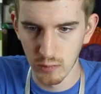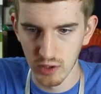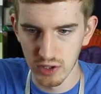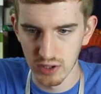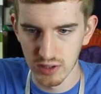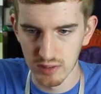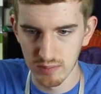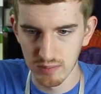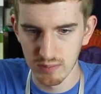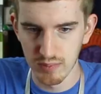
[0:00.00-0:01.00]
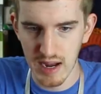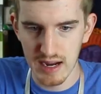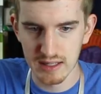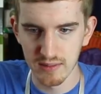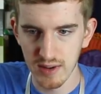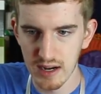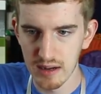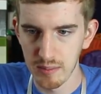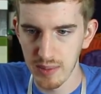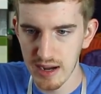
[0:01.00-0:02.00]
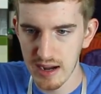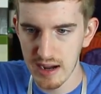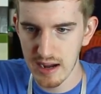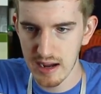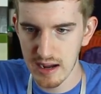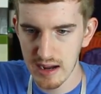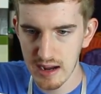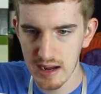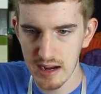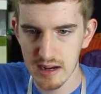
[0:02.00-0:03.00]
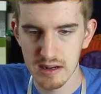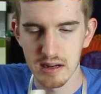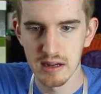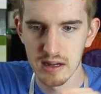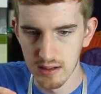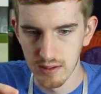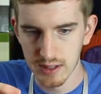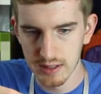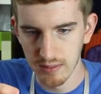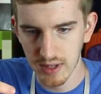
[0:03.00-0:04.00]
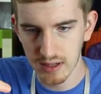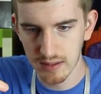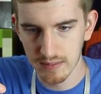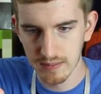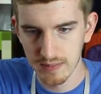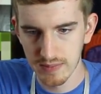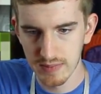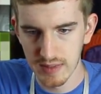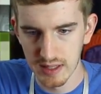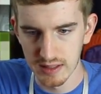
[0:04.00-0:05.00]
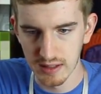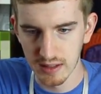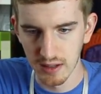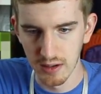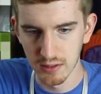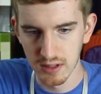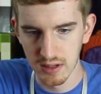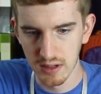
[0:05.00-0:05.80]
which is activated by doing something. It's on close.